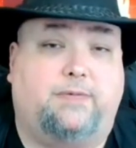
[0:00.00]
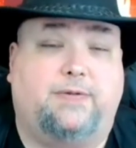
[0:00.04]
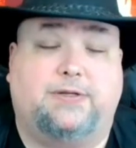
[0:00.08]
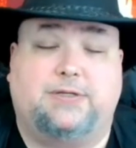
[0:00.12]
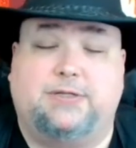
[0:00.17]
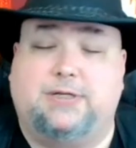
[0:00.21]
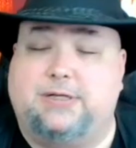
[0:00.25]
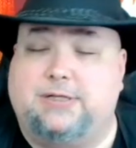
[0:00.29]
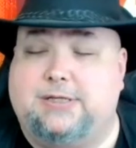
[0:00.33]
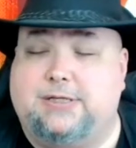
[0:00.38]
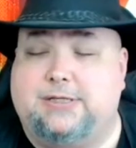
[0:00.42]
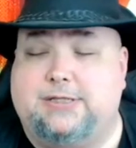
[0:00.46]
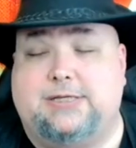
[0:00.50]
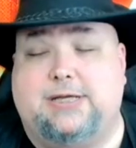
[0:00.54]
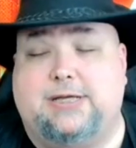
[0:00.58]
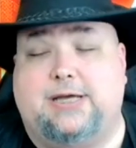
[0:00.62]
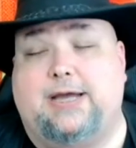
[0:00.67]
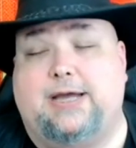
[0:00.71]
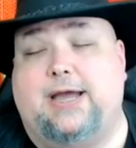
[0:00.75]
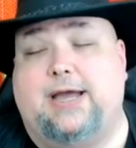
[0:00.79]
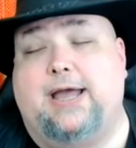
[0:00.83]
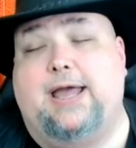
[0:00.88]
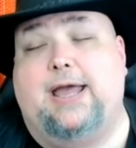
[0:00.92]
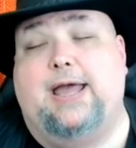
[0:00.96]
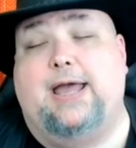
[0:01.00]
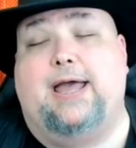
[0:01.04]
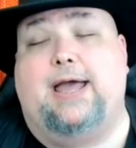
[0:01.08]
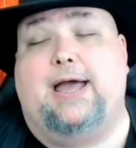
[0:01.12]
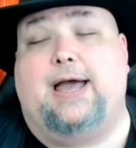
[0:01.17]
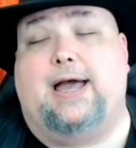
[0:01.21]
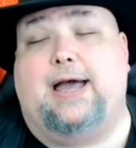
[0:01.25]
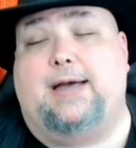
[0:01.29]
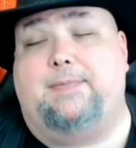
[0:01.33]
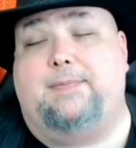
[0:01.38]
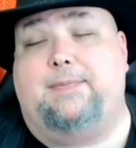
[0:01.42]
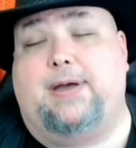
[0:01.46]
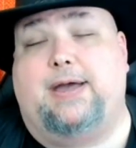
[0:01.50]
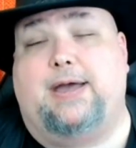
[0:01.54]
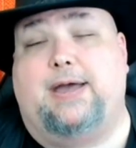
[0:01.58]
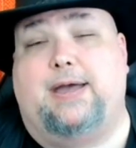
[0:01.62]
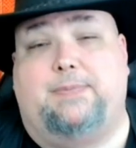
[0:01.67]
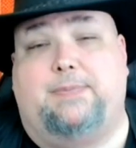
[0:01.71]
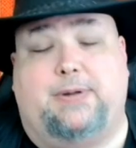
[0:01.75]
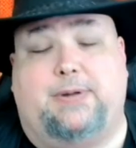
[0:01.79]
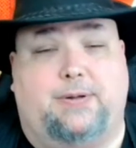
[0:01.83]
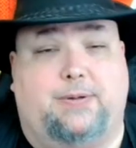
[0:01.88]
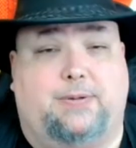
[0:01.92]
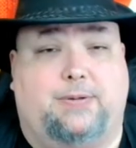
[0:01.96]
That's not to say I'm a
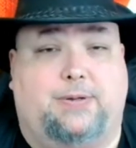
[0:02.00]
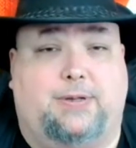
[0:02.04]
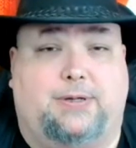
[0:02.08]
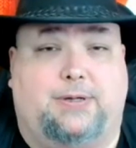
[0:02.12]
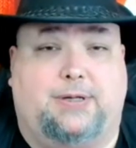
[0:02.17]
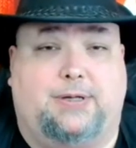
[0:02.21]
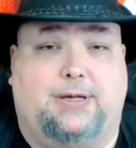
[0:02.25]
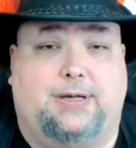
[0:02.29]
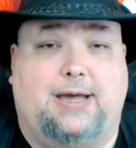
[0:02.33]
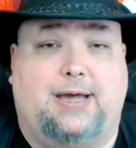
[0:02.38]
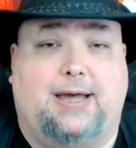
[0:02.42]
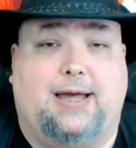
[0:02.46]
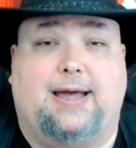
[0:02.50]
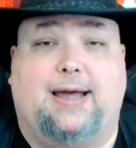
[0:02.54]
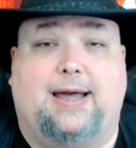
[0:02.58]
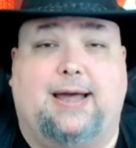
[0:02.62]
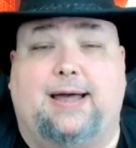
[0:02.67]
happy go lucky guy.